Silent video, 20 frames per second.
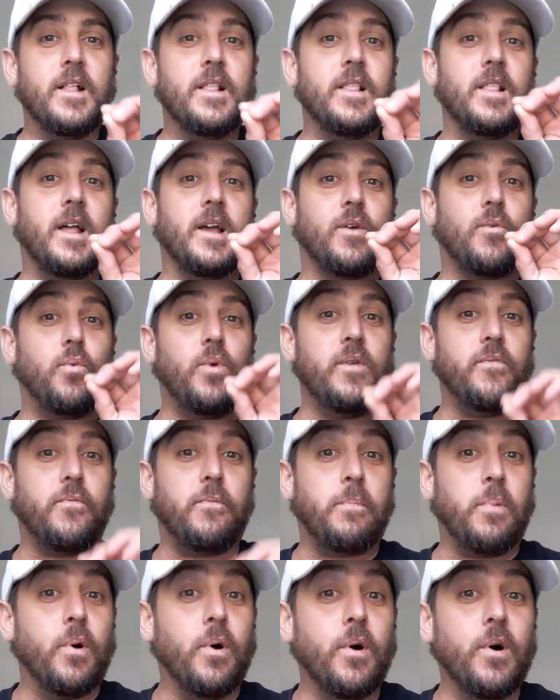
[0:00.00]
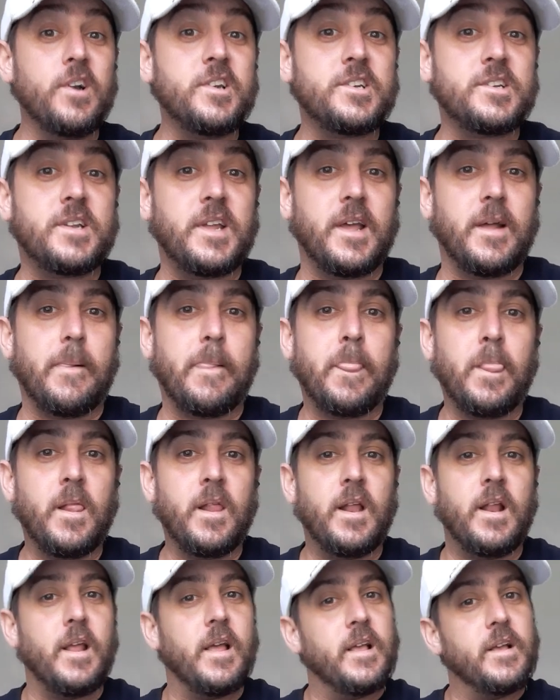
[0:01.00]
Like, we've pushed it
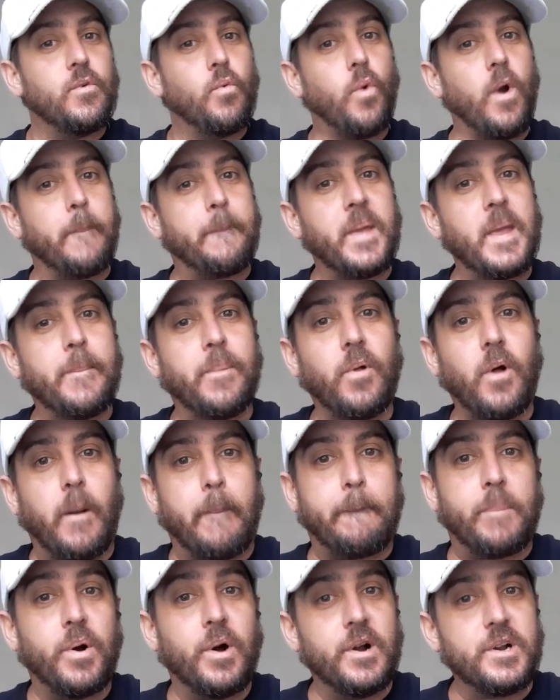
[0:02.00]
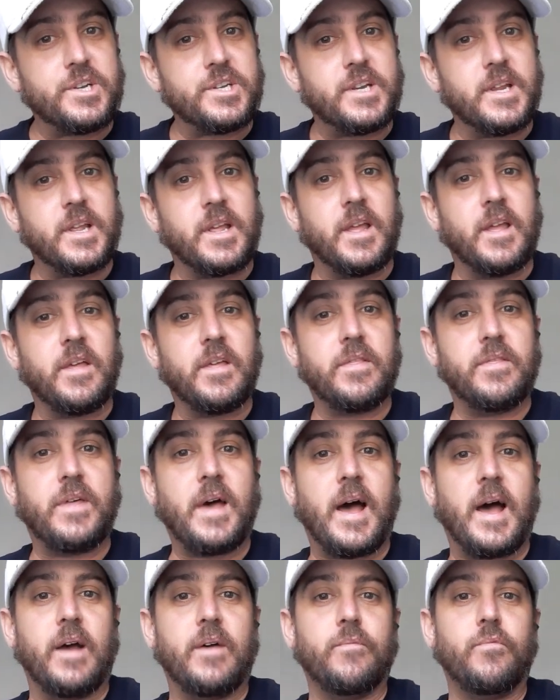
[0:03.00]
where people are pushing
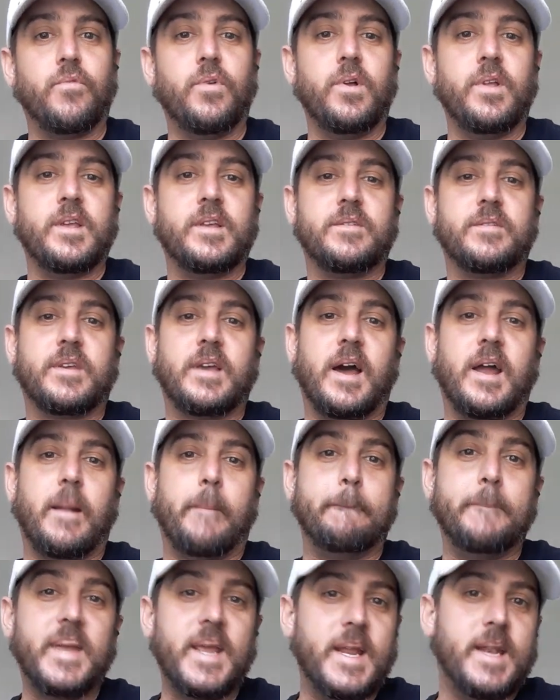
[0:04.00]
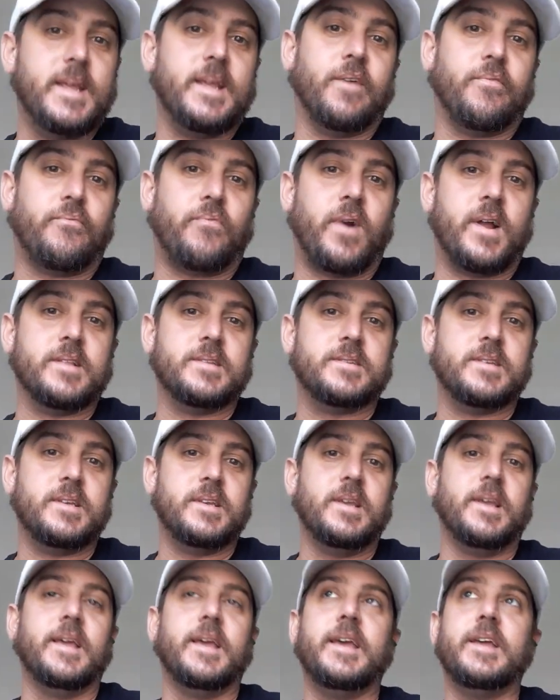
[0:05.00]
that really kind of media
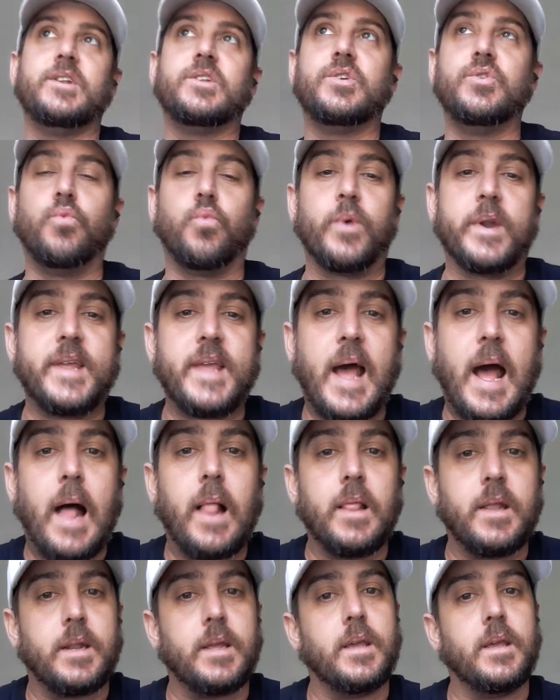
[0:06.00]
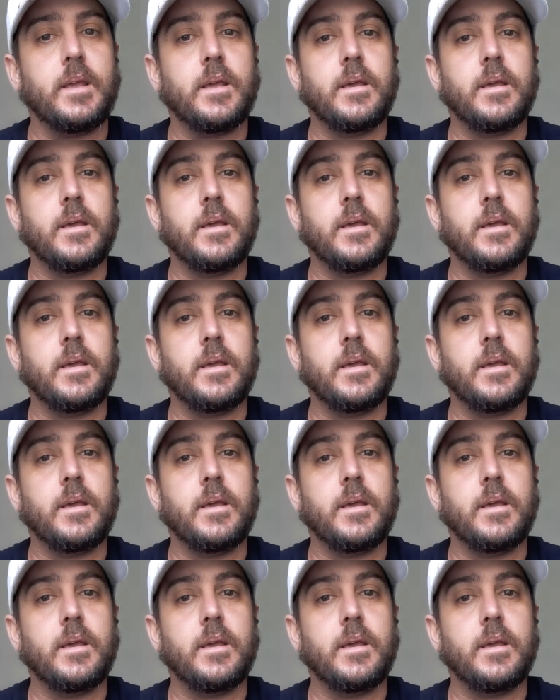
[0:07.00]
frenzy into reality.